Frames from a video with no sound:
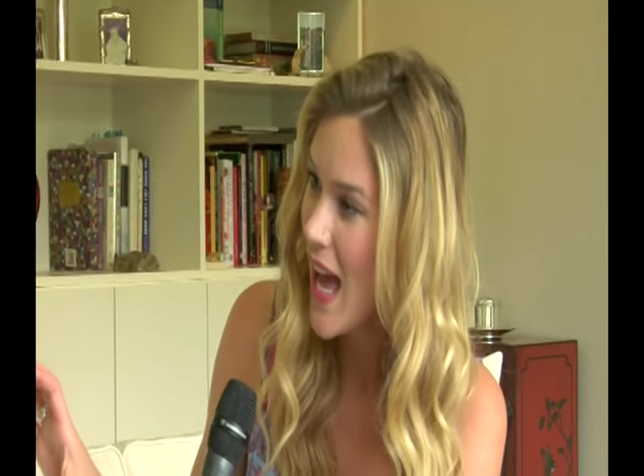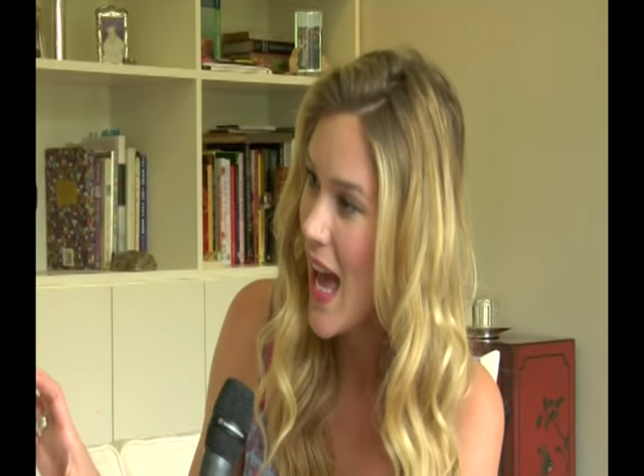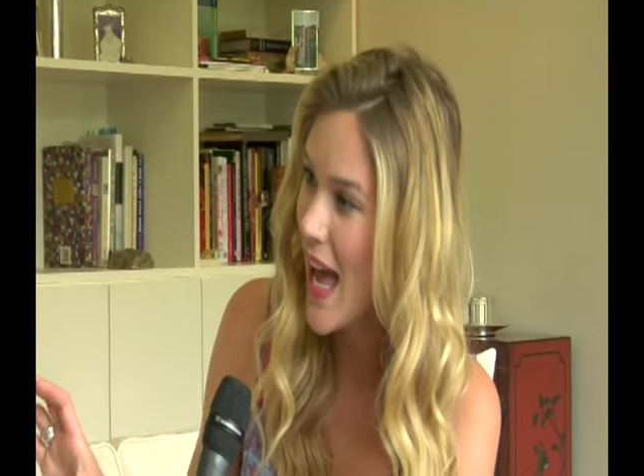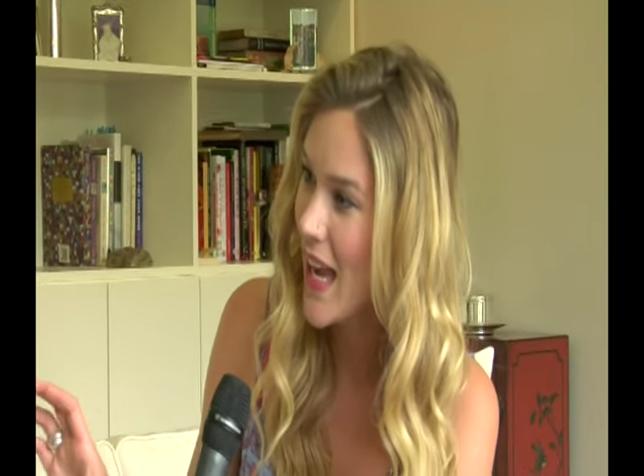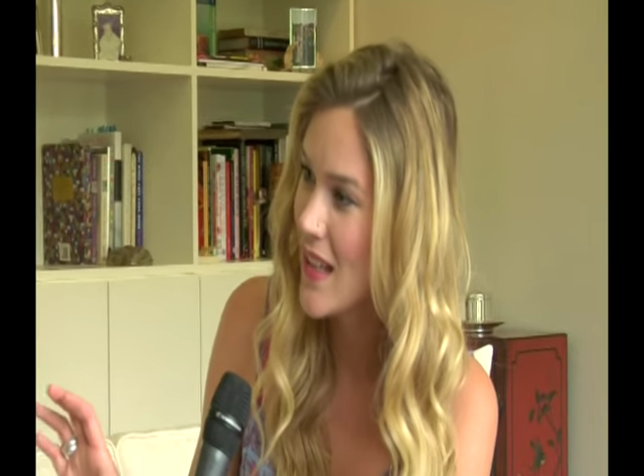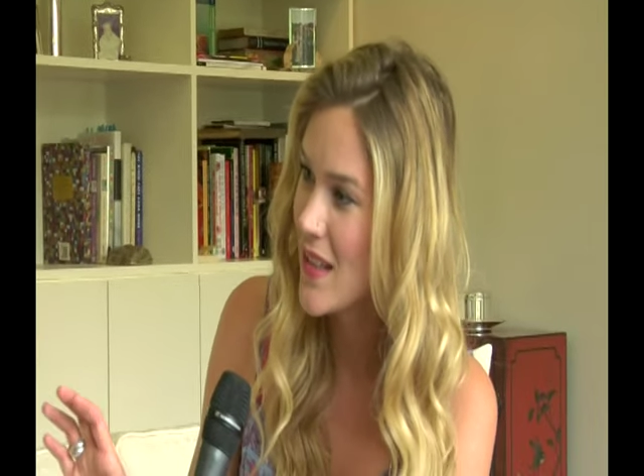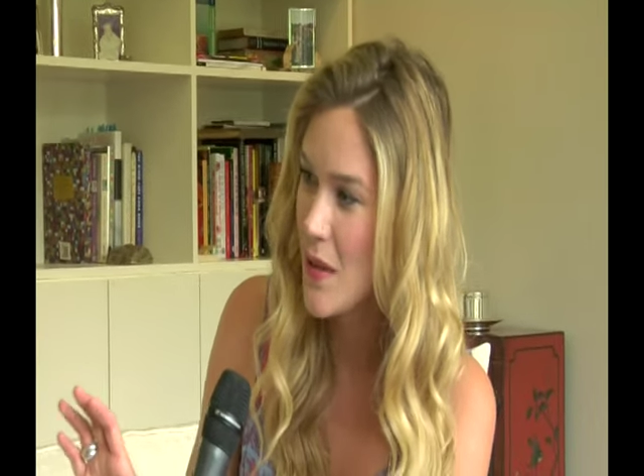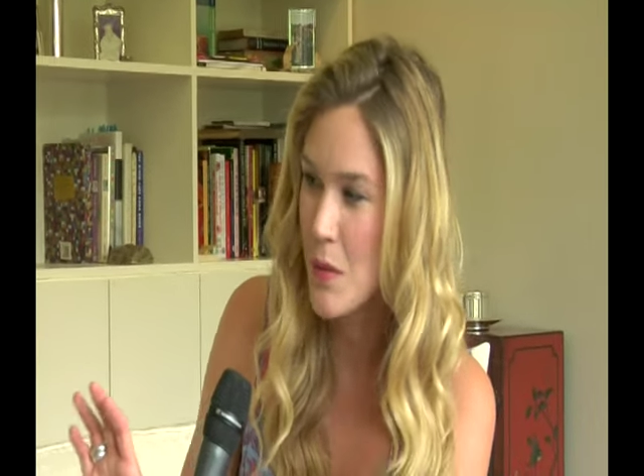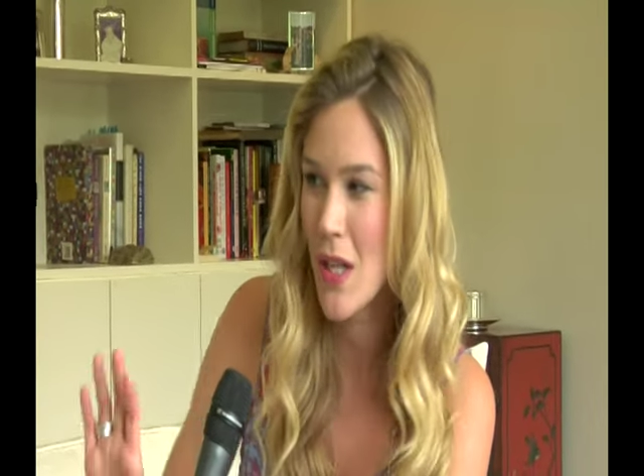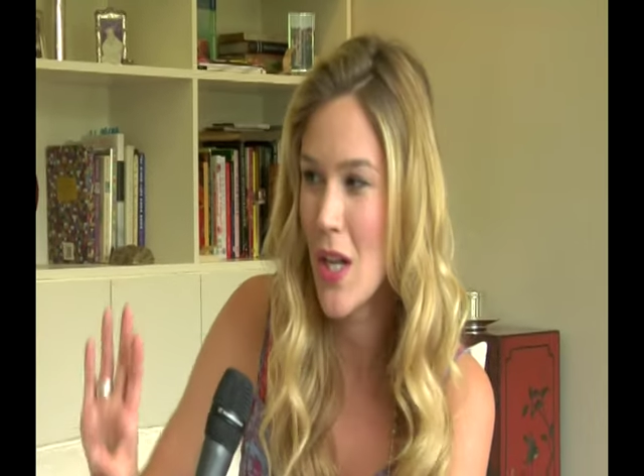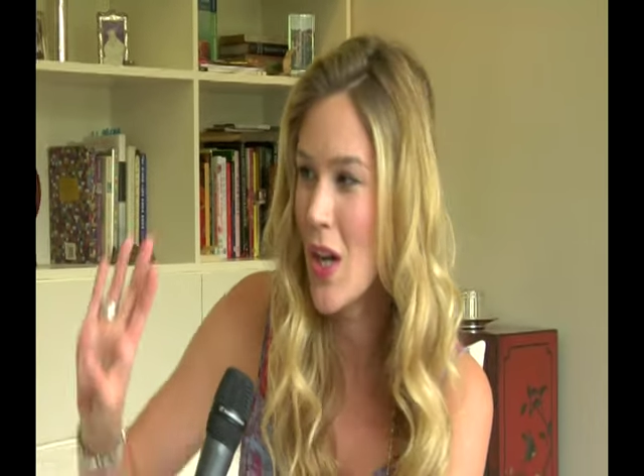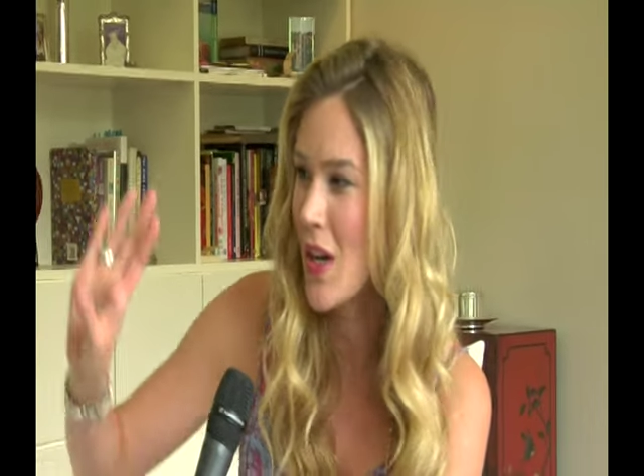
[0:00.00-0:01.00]
And there was
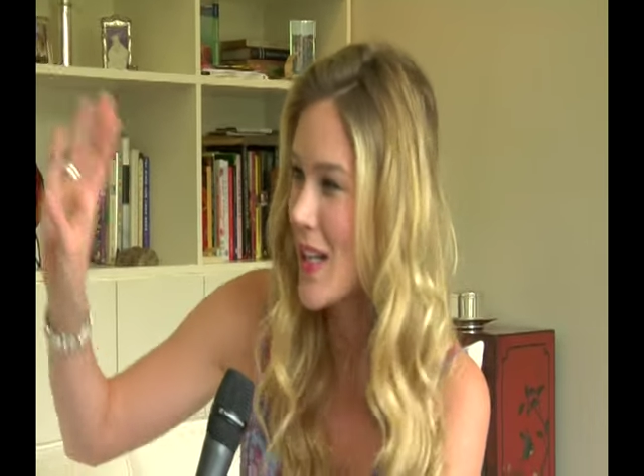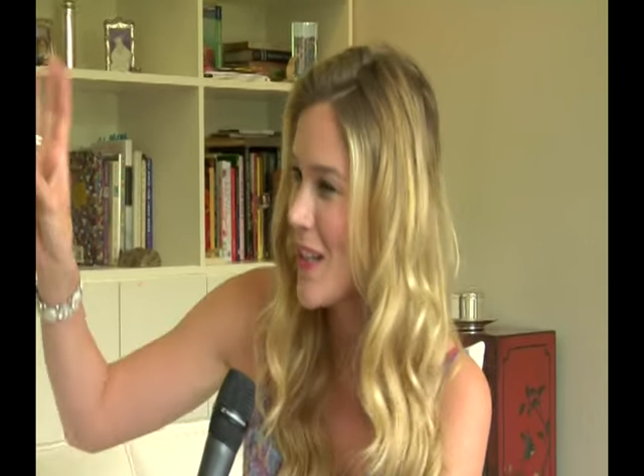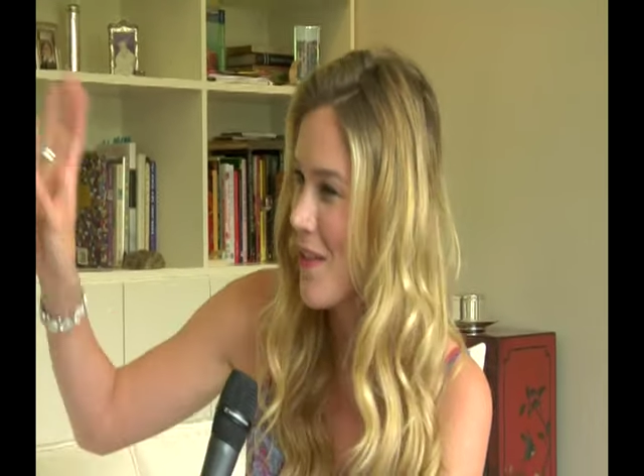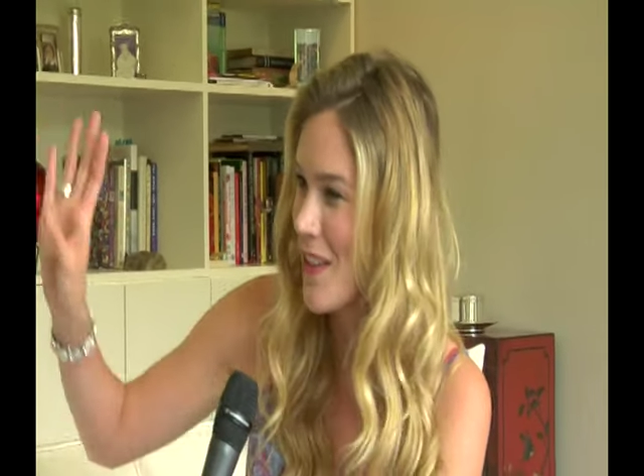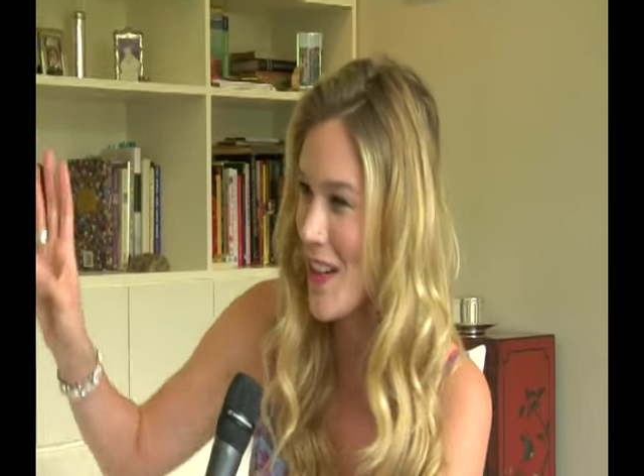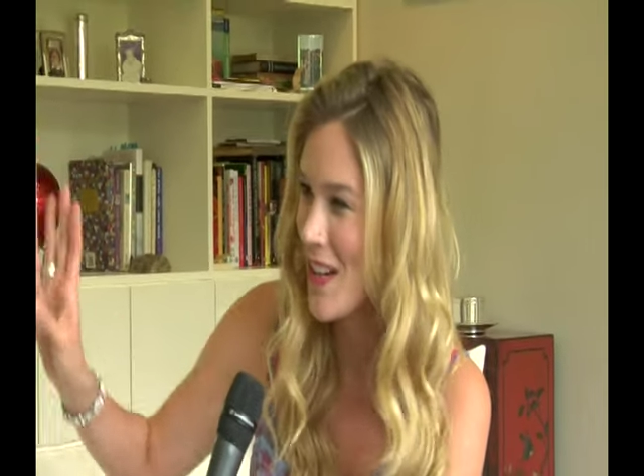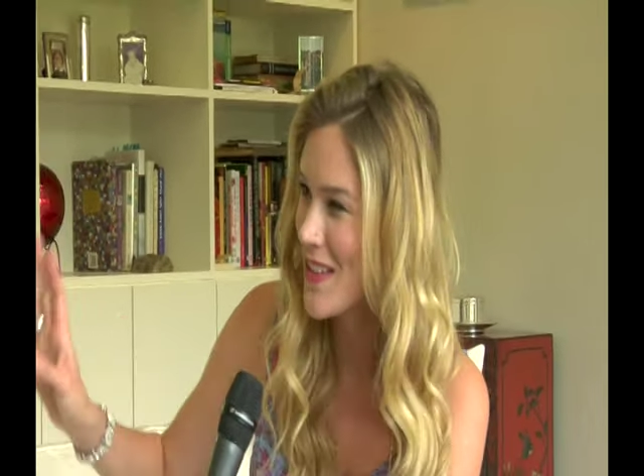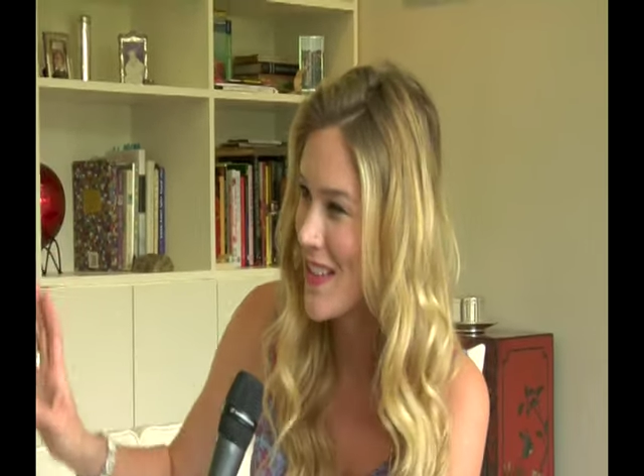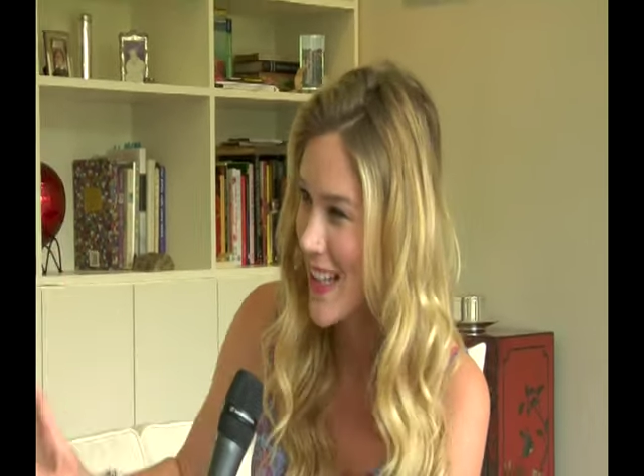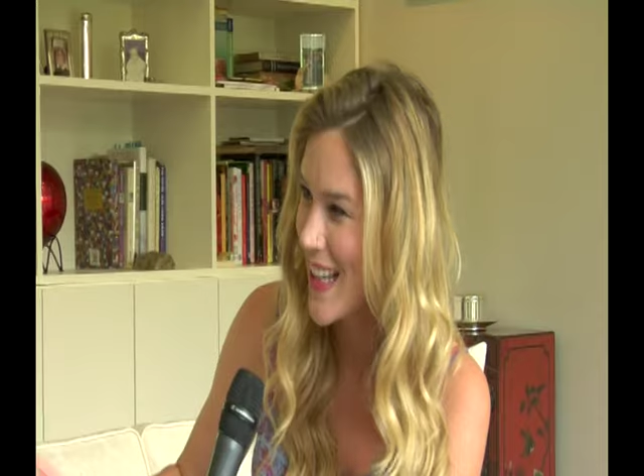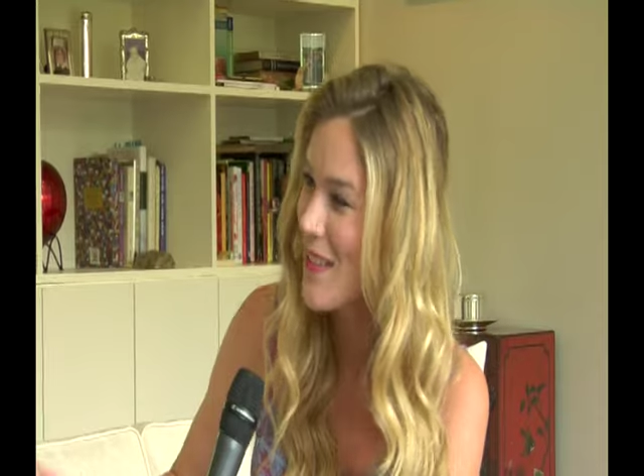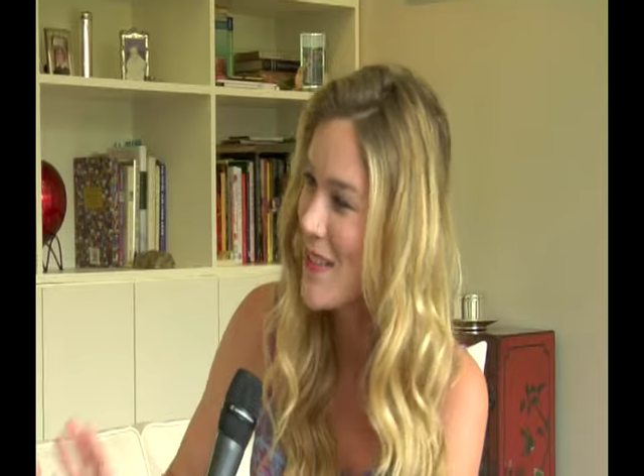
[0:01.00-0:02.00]
a lot of different girls on
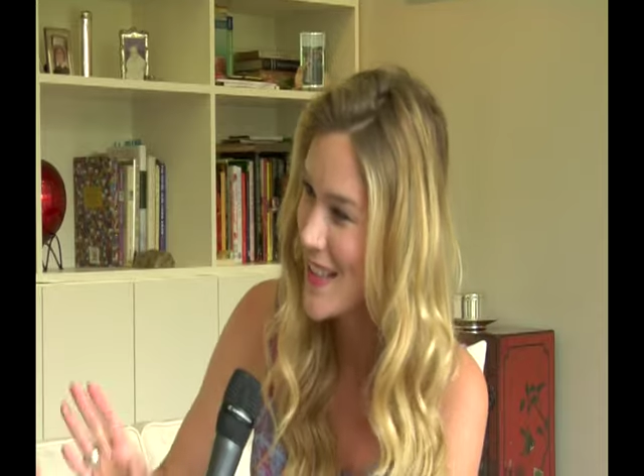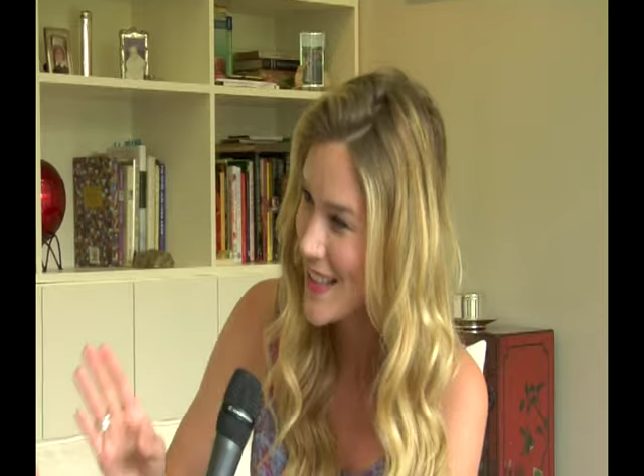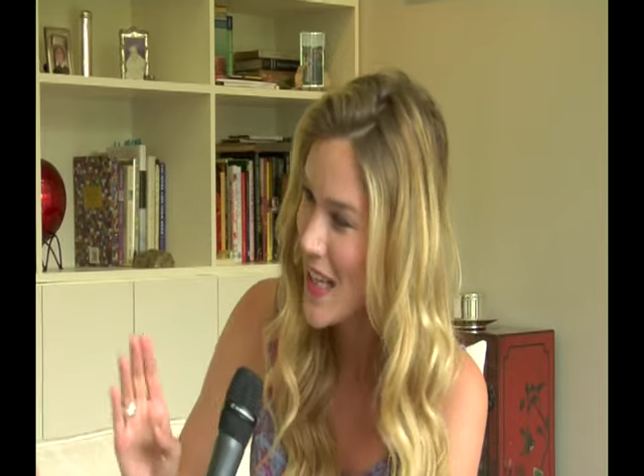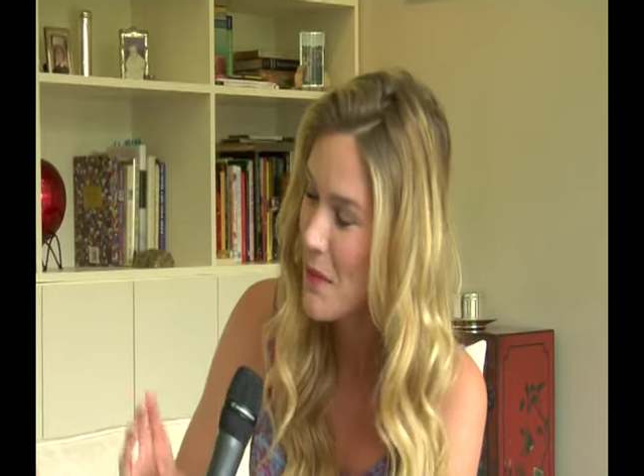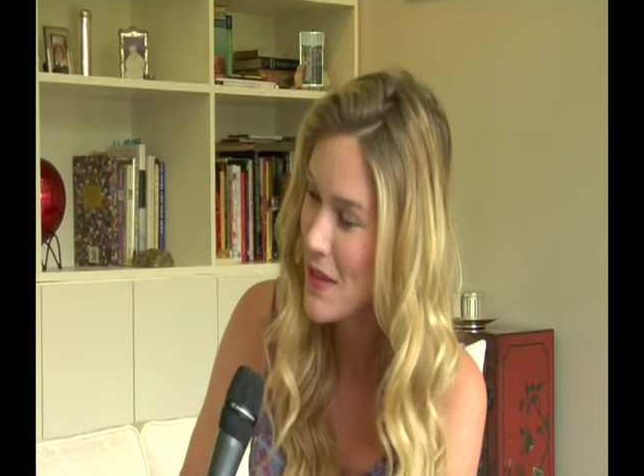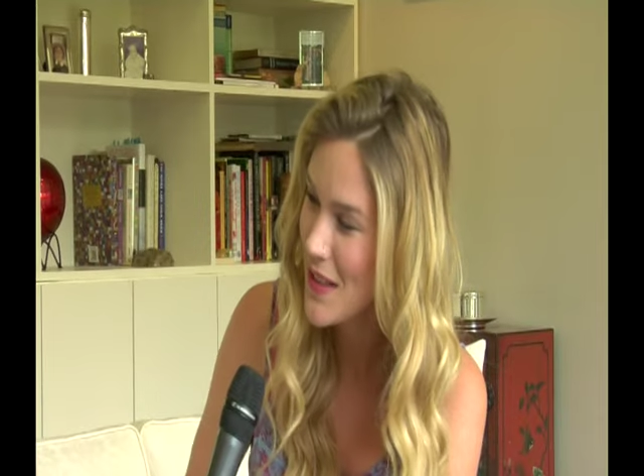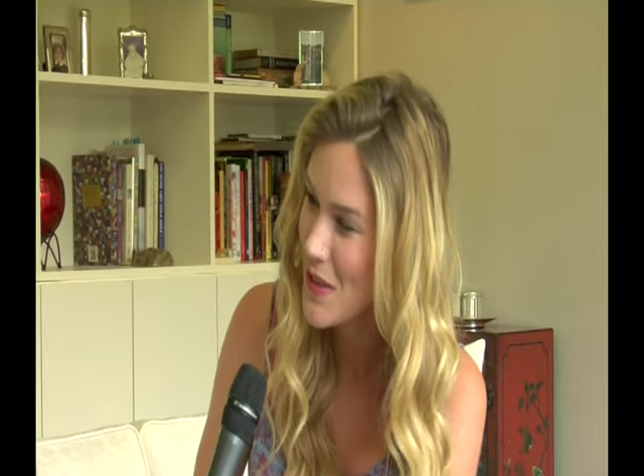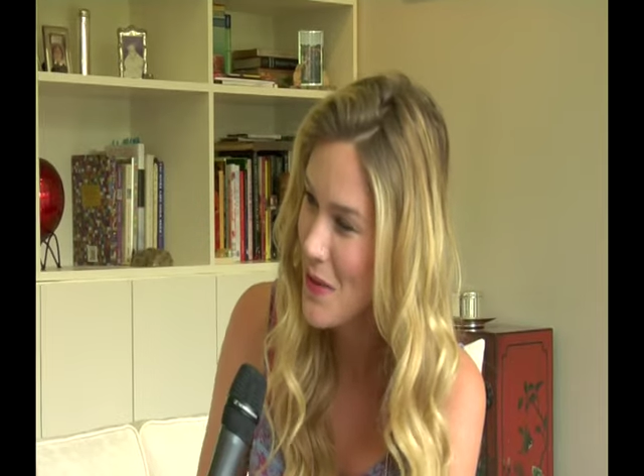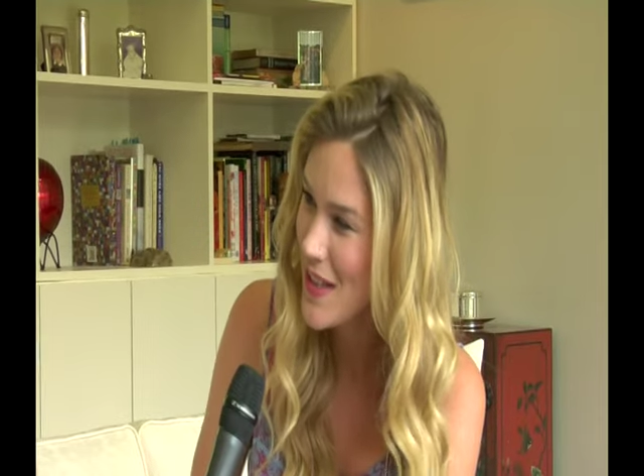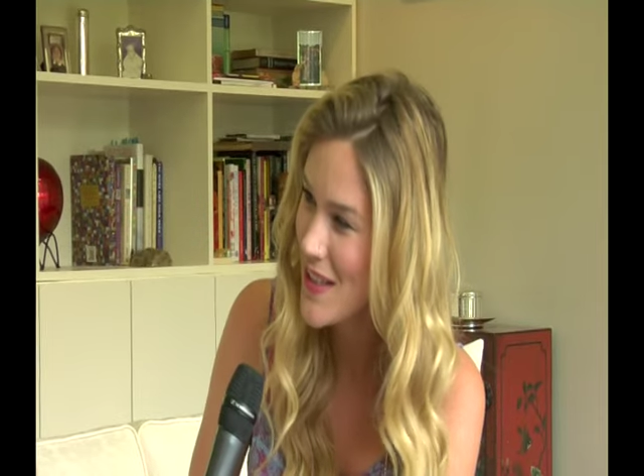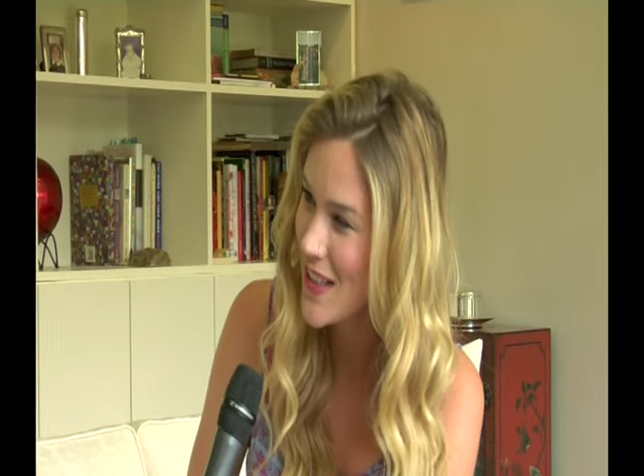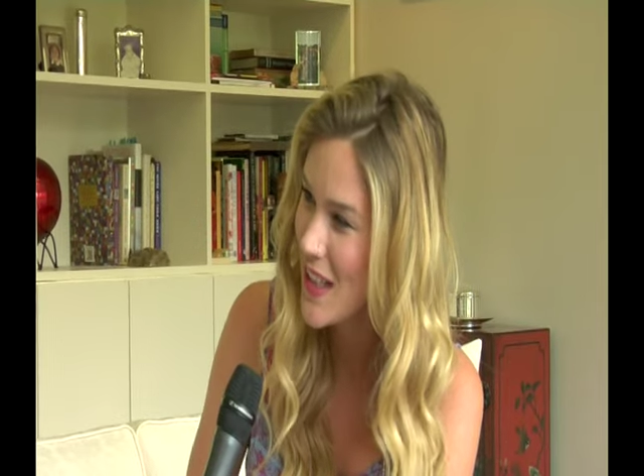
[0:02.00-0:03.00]
it. And it was the same
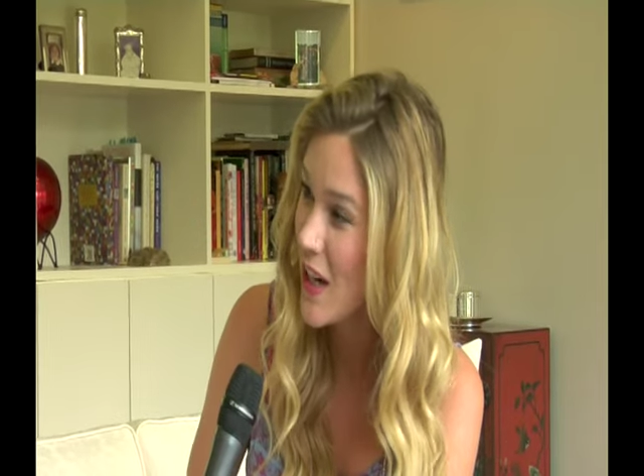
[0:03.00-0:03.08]
situation.